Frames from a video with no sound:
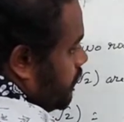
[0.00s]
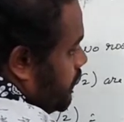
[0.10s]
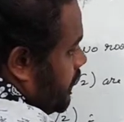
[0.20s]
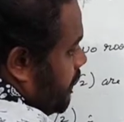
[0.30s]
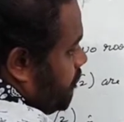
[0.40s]

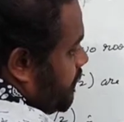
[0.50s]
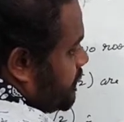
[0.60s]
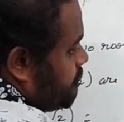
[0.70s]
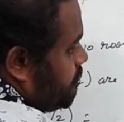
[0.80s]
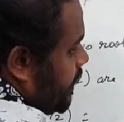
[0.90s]
A plus
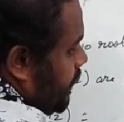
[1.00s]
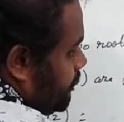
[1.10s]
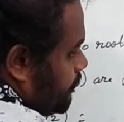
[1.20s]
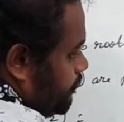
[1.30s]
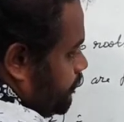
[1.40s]
b,
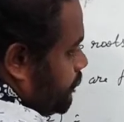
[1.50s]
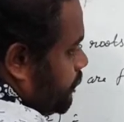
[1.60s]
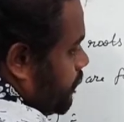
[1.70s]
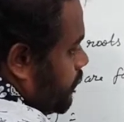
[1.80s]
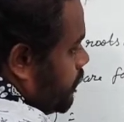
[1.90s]

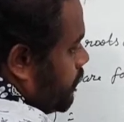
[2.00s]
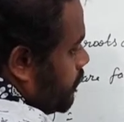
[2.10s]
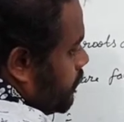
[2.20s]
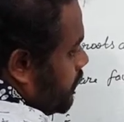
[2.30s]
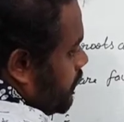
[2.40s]

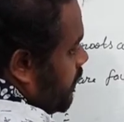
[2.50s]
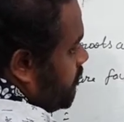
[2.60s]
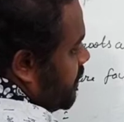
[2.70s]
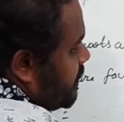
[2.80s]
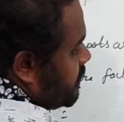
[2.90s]
a
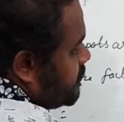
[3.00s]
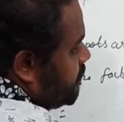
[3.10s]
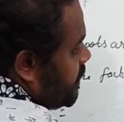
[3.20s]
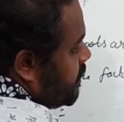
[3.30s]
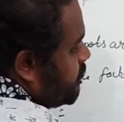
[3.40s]
minus
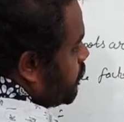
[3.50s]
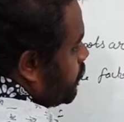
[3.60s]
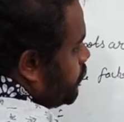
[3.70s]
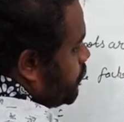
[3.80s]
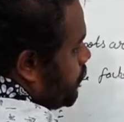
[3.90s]
b equal
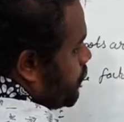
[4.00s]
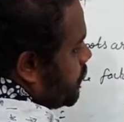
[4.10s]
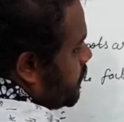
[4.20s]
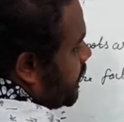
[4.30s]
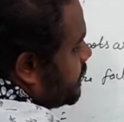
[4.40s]
to
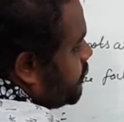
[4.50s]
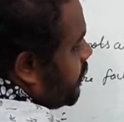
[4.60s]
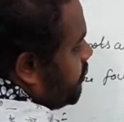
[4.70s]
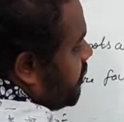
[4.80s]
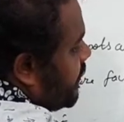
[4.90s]
a
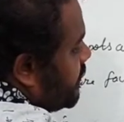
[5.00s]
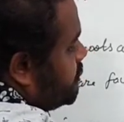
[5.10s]
square minus